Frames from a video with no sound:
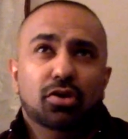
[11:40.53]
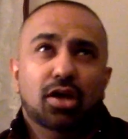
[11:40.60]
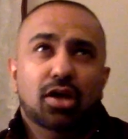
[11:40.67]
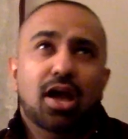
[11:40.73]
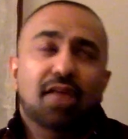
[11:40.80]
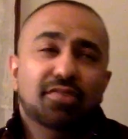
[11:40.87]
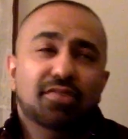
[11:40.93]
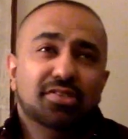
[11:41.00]

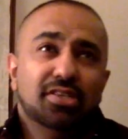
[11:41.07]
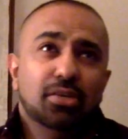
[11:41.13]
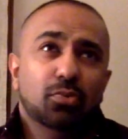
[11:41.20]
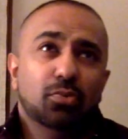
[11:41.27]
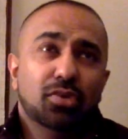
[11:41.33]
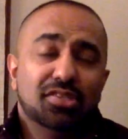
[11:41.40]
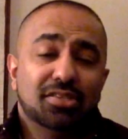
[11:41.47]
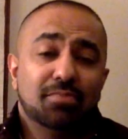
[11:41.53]
obviously it
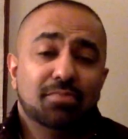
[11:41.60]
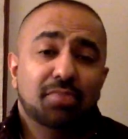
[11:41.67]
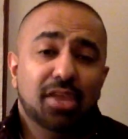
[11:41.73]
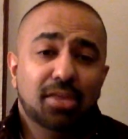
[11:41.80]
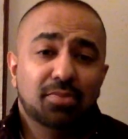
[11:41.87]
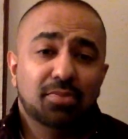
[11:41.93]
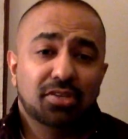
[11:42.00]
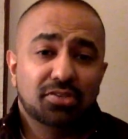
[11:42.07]
wasn't
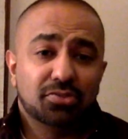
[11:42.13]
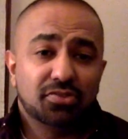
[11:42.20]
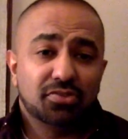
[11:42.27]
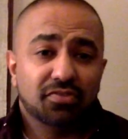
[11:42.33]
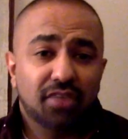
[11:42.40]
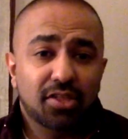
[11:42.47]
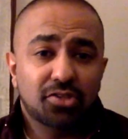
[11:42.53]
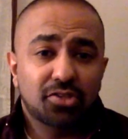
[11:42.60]
paid because it was a
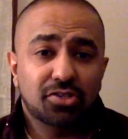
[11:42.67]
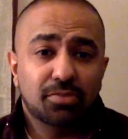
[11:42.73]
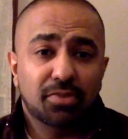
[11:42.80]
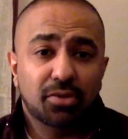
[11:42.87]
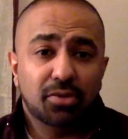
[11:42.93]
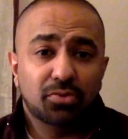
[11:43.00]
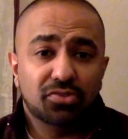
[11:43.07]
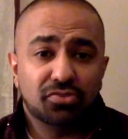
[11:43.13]
fellowship, but
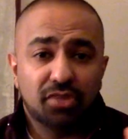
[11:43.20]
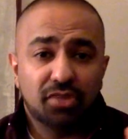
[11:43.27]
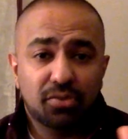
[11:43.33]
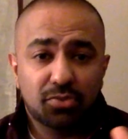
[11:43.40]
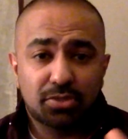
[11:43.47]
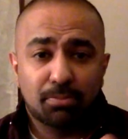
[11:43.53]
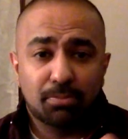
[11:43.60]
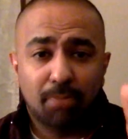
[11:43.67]
it was
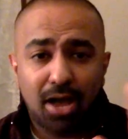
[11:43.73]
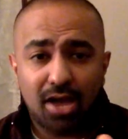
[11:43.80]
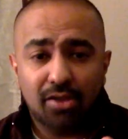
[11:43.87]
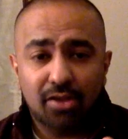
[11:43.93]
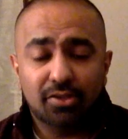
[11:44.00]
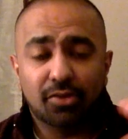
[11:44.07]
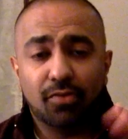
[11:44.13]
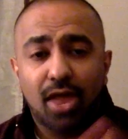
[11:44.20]

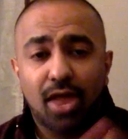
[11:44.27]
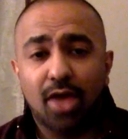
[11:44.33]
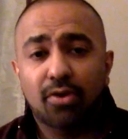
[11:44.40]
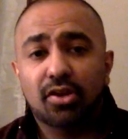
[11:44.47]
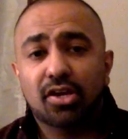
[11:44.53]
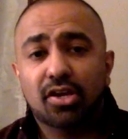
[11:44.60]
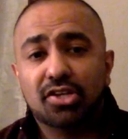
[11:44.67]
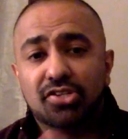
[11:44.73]
modeled around
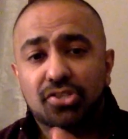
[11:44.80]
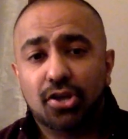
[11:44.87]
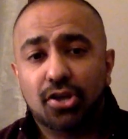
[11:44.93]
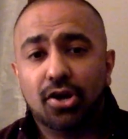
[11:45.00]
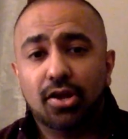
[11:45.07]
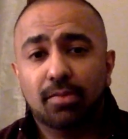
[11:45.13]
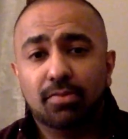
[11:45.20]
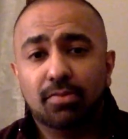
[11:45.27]
a
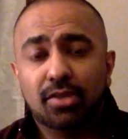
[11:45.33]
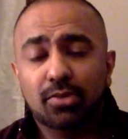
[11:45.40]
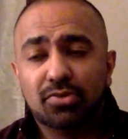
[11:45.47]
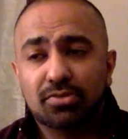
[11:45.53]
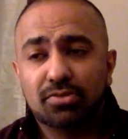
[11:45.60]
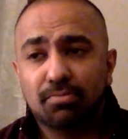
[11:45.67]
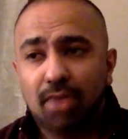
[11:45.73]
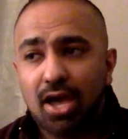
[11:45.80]
startup. It
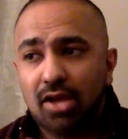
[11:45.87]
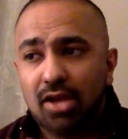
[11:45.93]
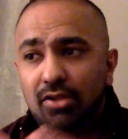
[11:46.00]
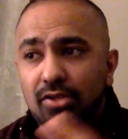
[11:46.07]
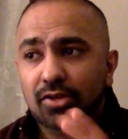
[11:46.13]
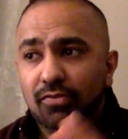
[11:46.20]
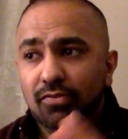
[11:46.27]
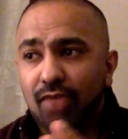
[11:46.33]
was modeled
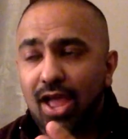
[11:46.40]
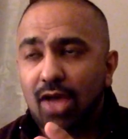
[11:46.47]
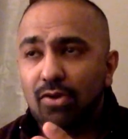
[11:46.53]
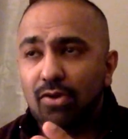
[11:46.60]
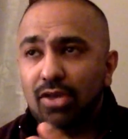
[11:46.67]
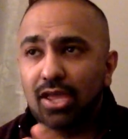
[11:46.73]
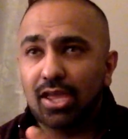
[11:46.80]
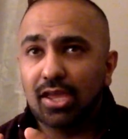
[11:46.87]

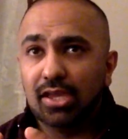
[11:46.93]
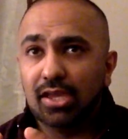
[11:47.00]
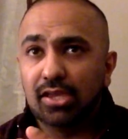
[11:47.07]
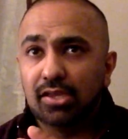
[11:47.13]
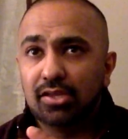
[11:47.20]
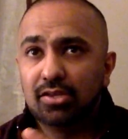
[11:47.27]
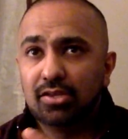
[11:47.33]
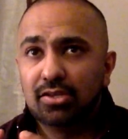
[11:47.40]
around a
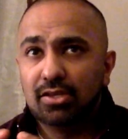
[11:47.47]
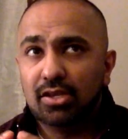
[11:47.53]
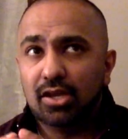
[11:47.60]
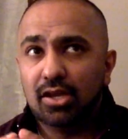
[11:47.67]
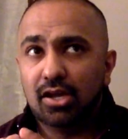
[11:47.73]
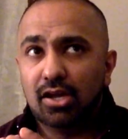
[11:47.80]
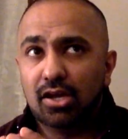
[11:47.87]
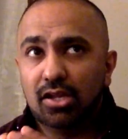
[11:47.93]

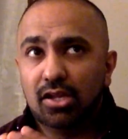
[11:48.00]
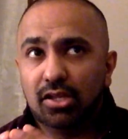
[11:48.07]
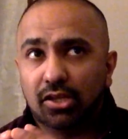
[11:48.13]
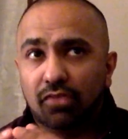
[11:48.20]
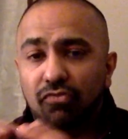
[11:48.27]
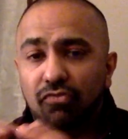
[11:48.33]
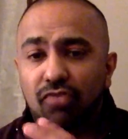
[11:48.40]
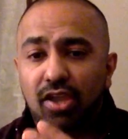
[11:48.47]
like
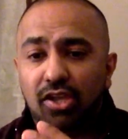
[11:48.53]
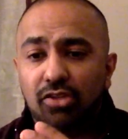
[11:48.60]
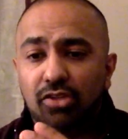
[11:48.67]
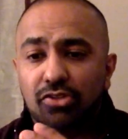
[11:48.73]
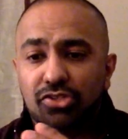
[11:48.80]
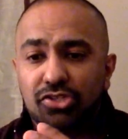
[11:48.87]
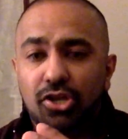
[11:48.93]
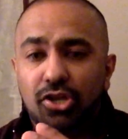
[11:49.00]
a regular
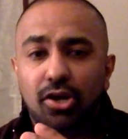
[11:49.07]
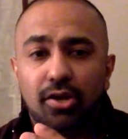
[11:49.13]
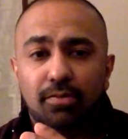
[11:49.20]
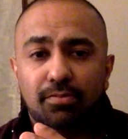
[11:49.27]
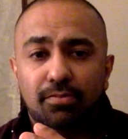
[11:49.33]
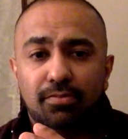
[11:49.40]
startup